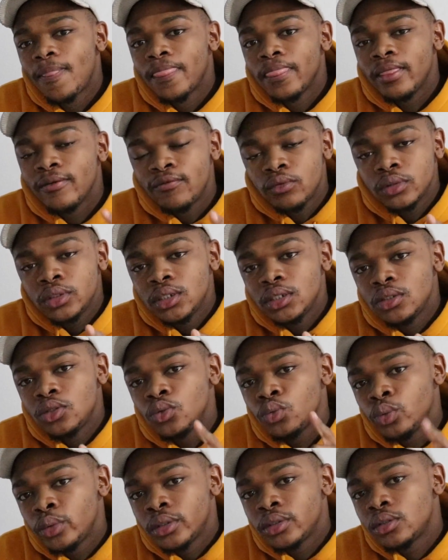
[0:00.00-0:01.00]
the footage
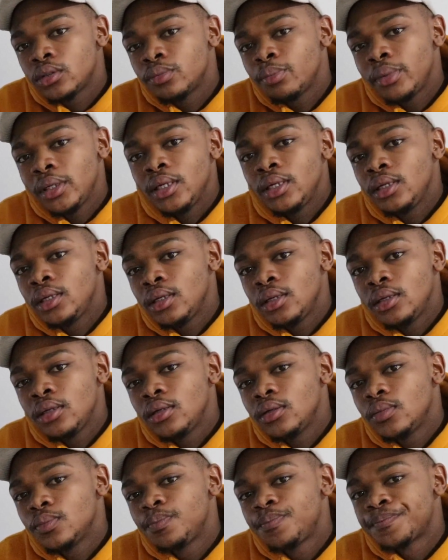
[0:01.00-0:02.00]
will be
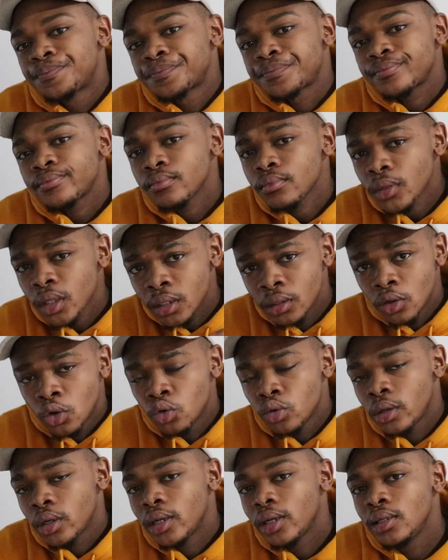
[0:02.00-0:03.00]

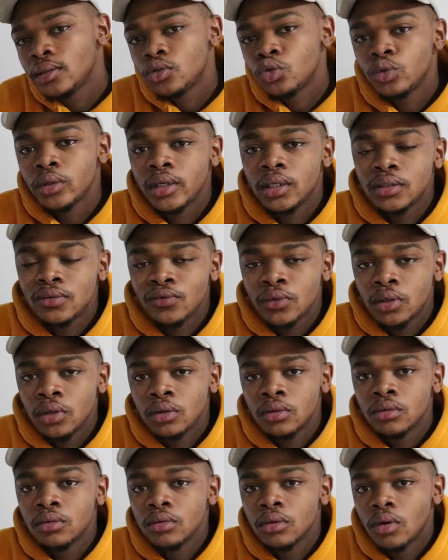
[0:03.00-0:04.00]
included in today's
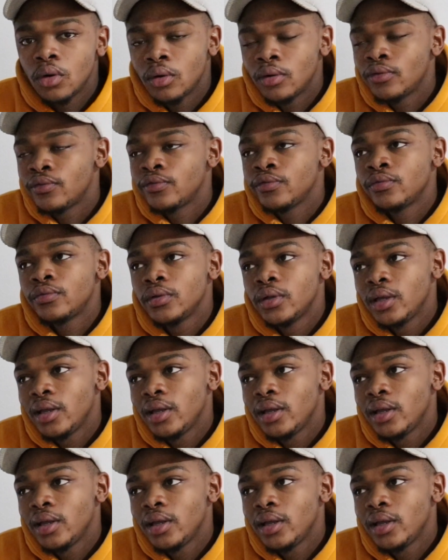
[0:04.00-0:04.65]
video of